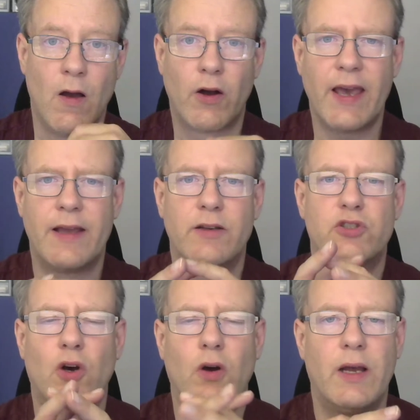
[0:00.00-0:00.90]
Okay,
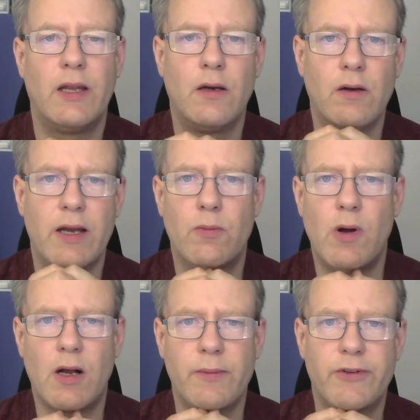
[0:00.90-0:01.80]
so hello and
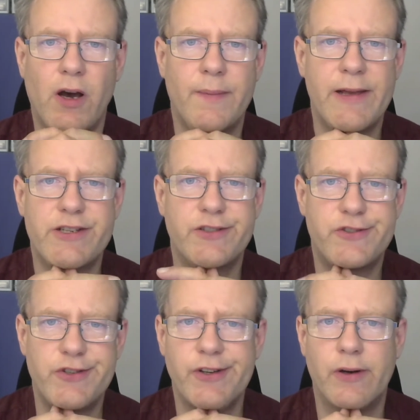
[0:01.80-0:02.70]
welcome to Automation
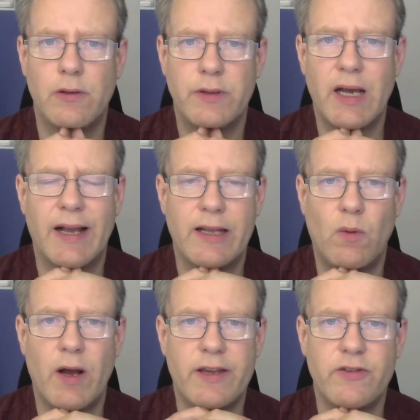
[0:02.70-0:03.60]
Studio. Yeah, I'm going to
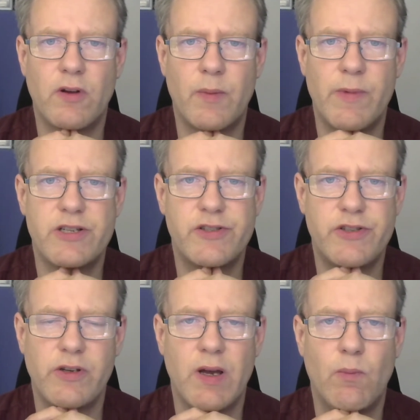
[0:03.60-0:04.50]
walk you through Automation
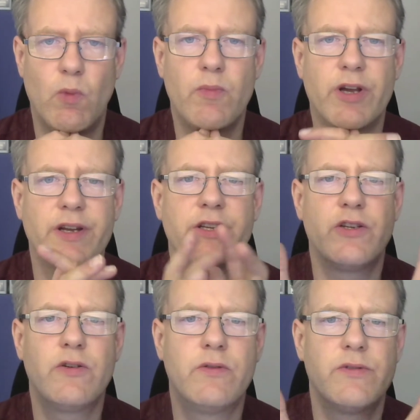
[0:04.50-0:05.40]
Studio, and what we're going
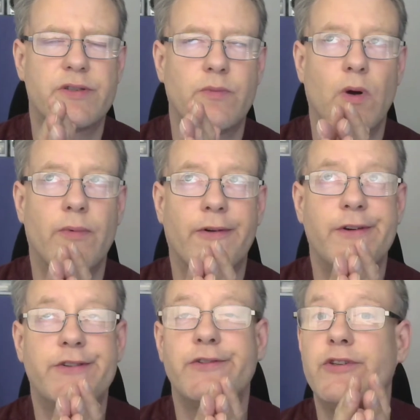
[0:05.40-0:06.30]

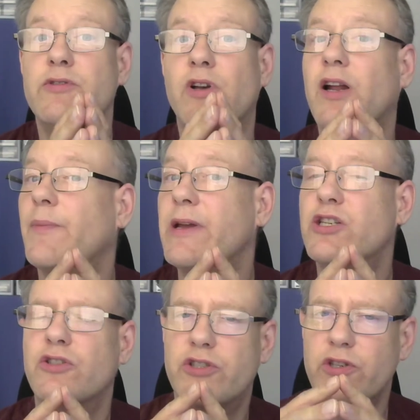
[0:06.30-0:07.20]
to use
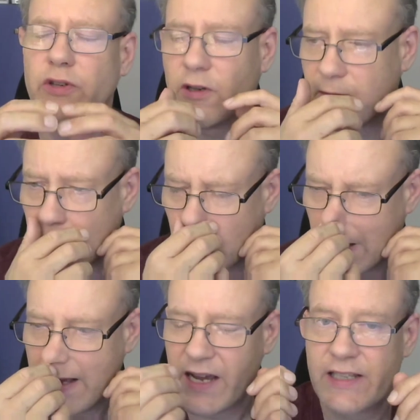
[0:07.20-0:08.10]
Automation Studio for
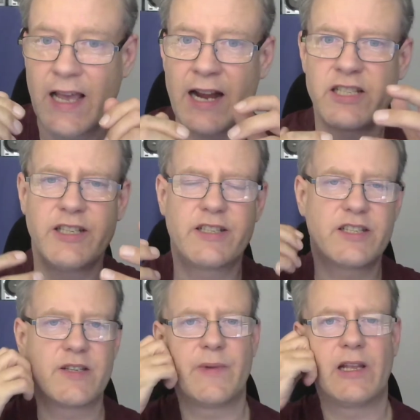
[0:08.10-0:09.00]
is actually to
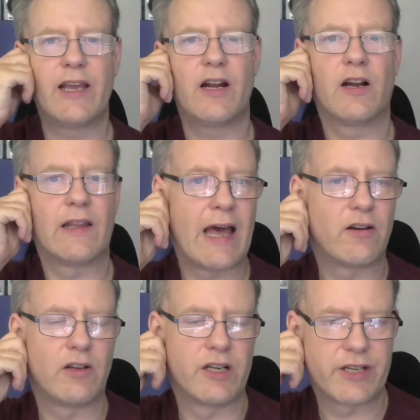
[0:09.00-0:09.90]
simulate our
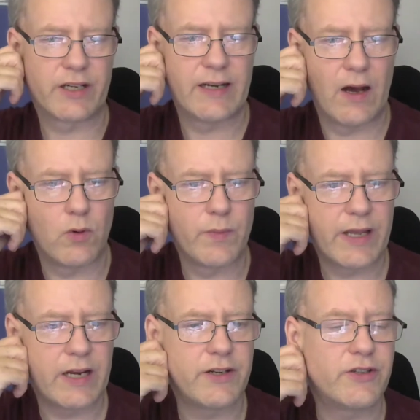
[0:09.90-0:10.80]
ladder logic. Now, when we
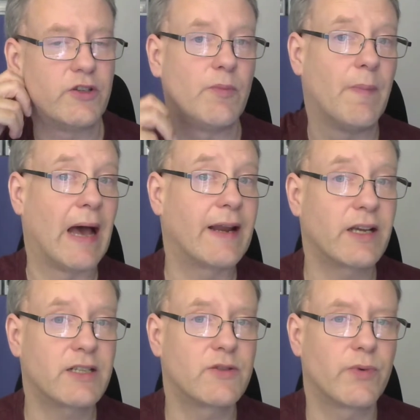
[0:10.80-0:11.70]
get into
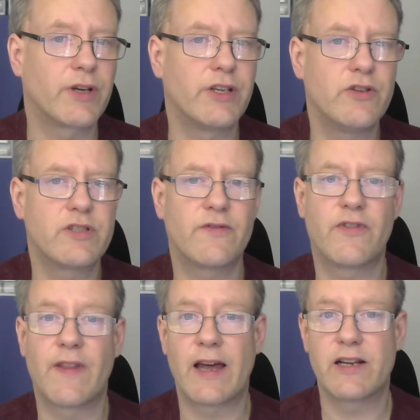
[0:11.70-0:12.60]
pneumatics, we're going to use it
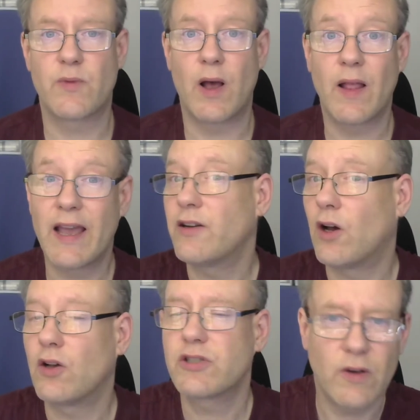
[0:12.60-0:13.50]
for that as well, and
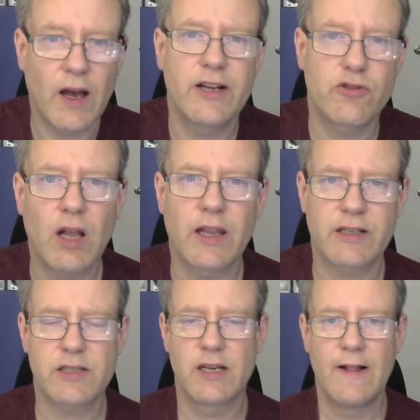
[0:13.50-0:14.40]
also hydraulics.